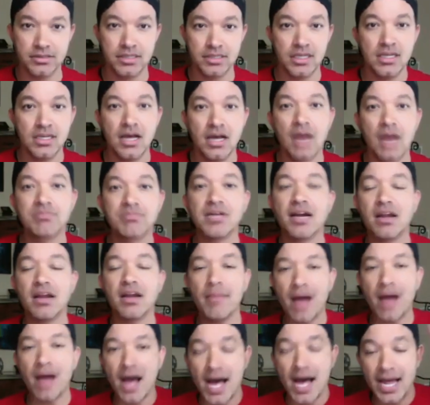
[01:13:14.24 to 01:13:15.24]
I'm talking
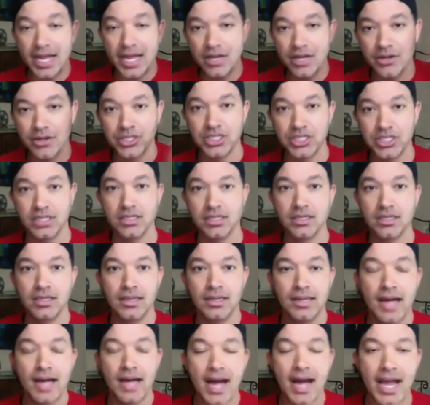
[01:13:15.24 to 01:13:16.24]
about high energy.
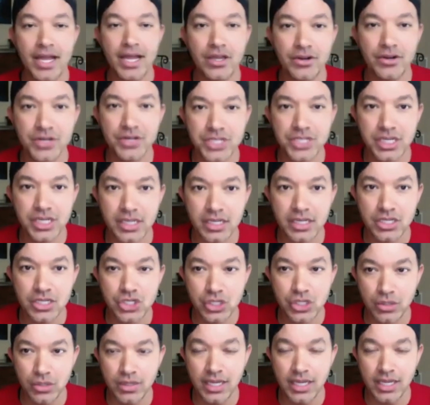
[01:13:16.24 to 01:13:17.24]
High energy is
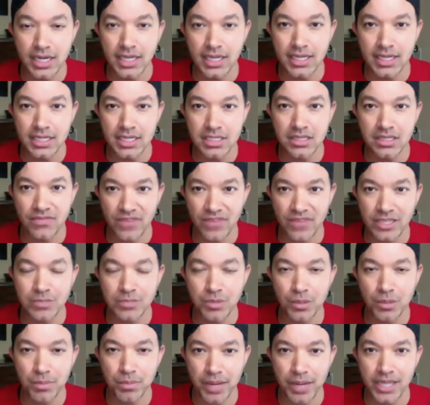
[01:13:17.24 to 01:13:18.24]
you getting into the
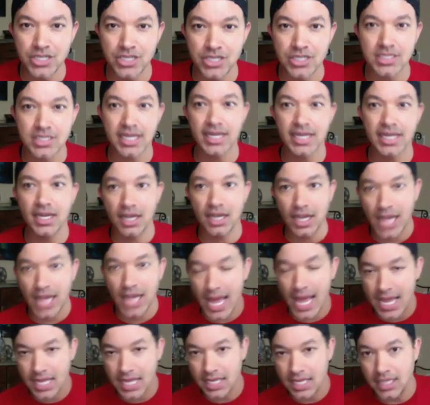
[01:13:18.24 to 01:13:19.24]
Facebook pages and
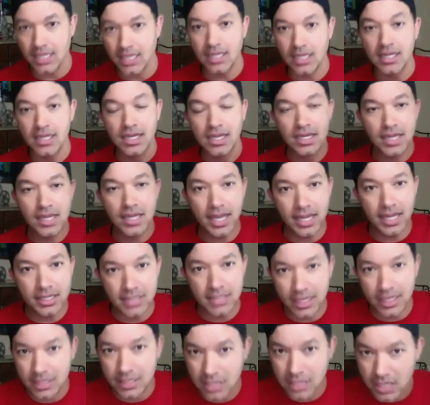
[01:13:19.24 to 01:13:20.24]
liking
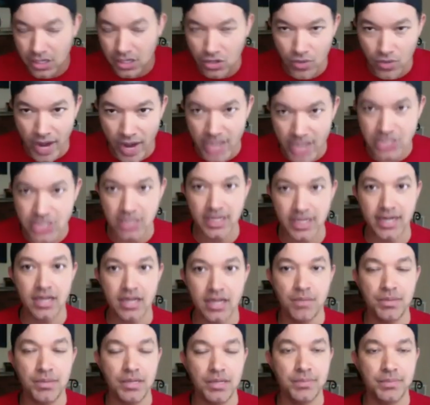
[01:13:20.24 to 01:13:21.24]
and congratulating
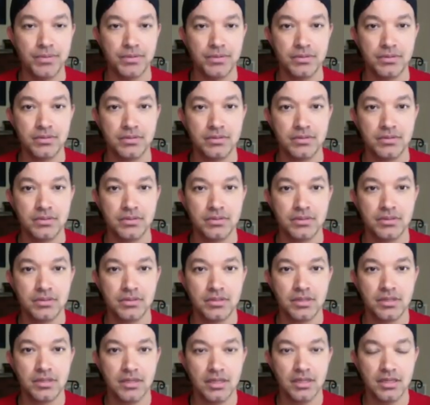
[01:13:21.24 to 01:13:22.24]
people.
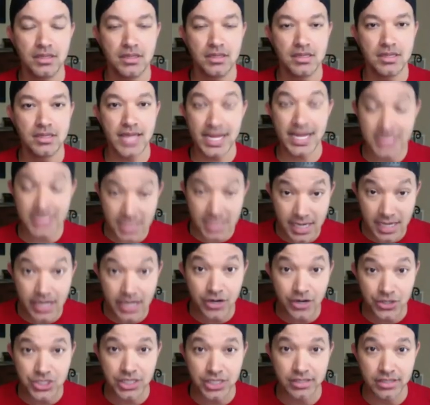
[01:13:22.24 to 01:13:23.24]
That's an
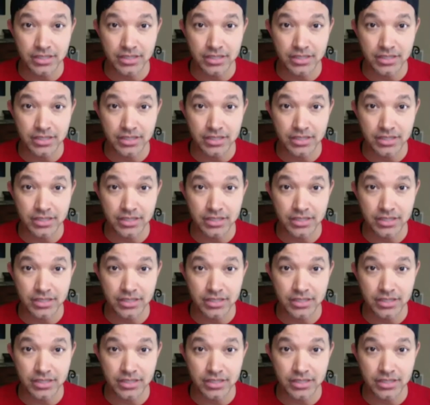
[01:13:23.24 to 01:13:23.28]
energy.